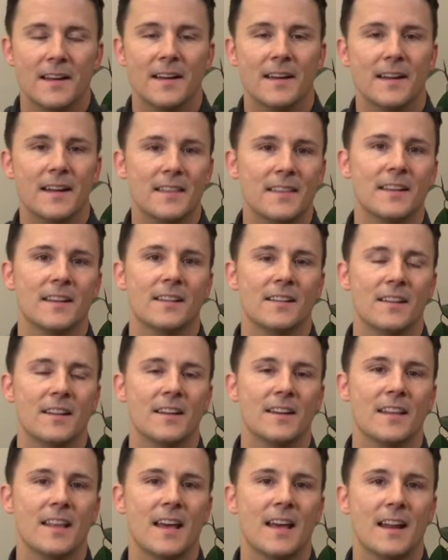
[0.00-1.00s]
and I think a
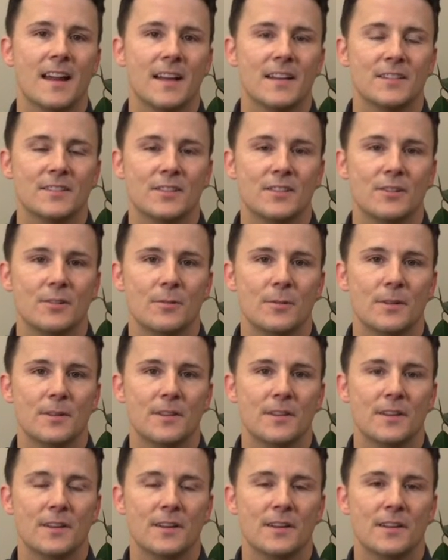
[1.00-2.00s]
lot of that has to do
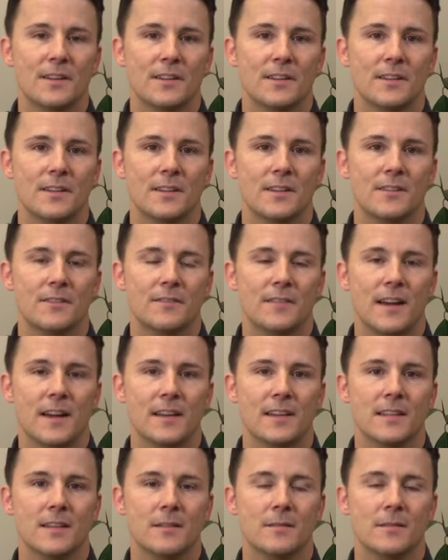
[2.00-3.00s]
with the
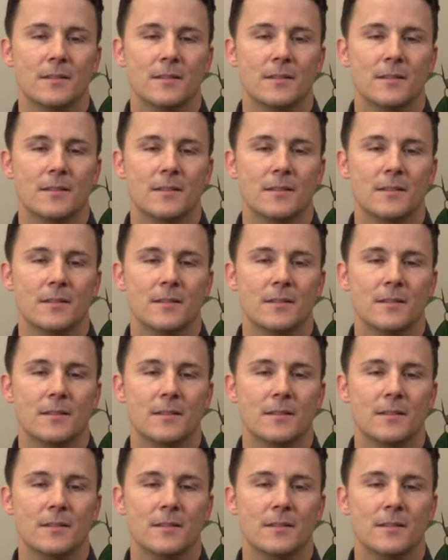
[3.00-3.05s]
fact